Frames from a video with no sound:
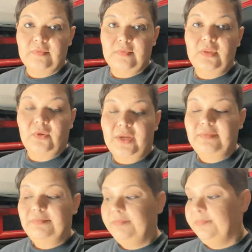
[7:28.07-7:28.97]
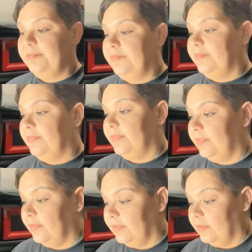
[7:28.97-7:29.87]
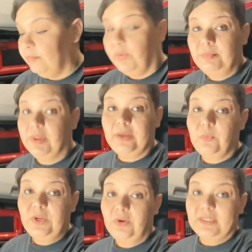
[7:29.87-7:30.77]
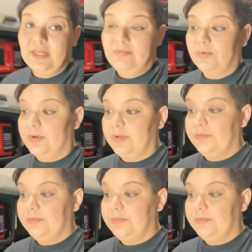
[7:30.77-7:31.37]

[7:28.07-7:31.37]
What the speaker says: Okay? Point blank. We don't got time for it.